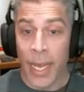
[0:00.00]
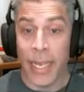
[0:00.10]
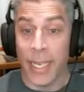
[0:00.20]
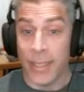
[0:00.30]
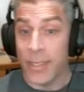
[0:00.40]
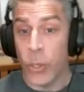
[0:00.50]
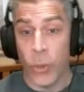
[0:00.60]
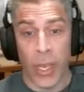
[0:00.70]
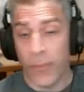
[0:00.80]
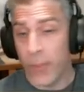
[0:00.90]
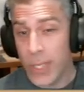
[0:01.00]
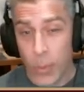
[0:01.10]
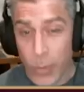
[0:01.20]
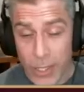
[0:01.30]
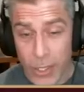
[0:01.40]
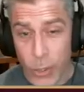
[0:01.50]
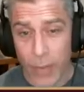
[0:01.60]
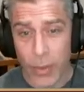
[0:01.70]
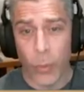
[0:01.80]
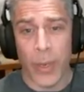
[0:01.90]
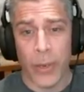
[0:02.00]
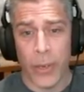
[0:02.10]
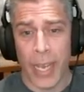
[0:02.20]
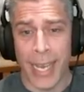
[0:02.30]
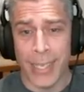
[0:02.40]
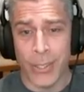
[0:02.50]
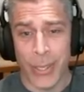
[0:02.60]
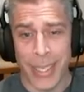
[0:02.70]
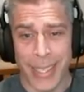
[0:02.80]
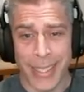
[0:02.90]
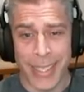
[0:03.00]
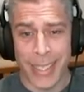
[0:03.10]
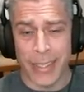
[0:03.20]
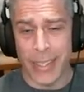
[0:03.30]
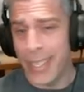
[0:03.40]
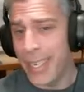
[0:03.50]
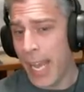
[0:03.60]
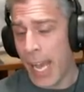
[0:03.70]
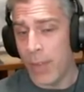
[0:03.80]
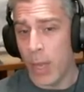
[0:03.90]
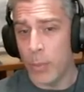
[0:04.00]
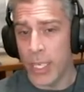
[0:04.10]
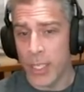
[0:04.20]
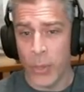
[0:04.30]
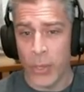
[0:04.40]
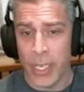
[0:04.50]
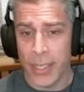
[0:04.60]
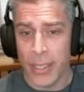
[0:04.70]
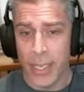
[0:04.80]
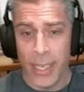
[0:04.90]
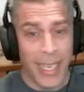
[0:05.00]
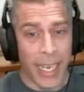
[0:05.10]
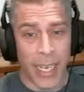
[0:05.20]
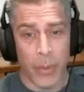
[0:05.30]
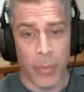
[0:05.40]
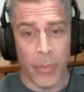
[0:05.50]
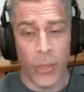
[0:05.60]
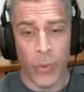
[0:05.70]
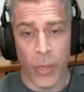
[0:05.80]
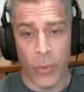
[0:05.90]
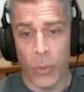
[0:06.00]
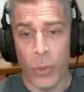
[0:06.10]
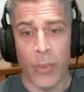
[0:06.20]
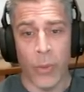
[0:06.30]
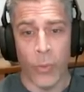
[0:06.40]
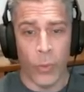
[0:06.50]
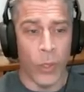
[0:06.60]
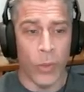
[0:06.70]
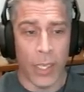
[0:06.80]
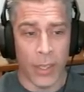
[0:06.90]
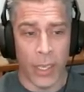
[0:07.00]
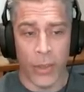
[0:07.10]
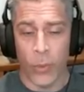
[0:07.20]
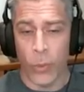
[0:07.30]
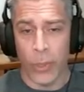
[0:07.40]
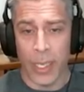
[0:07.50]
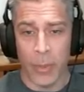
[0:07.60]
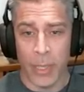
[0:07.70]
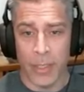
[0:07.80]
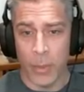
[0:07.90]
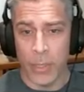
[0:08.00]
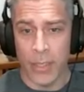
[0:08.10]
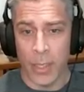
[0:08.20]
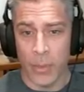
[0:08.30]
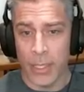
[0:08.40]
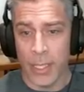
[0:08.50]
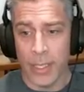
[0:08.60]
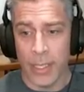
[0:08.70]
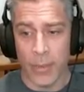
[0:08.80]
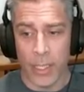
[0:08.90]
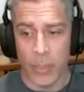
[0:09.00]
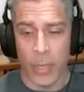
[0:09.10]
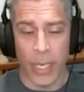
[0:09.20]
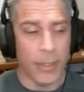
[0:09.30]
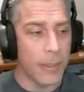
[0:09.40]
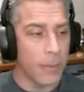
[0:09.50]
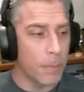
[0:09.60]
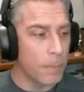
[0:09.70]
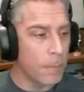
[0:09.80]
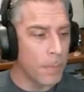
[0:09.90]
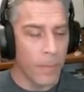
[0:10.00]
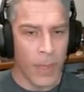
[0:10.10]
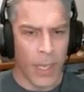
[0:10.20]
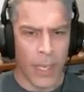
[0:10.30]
Yes, so if for some reason you have a weird hazard that does not have object immunities, you can remove it using the rural element subsystem. It's easy enough to suppress. I